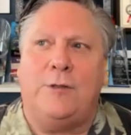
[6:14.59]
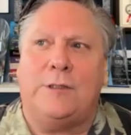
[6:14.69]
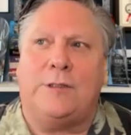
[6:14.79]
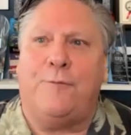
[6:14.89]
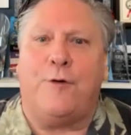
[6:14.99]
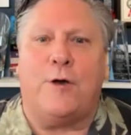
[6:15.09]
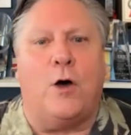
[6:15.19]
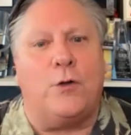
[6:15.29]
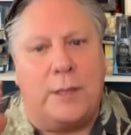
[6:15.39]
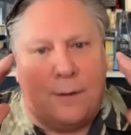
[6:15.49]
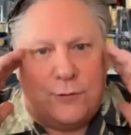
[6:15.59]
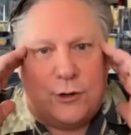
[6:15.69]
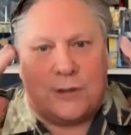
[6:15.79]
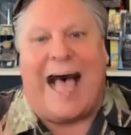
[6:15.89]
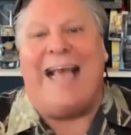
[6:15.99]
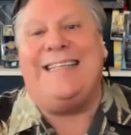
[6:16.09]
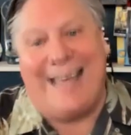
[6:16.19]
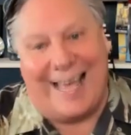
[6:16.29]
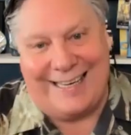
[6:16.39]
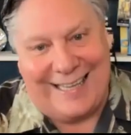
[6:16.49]
this difficulty of just
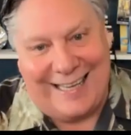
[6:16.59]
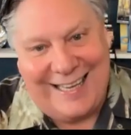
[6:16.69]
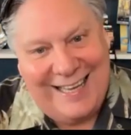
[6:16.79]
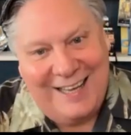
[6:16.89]
identity.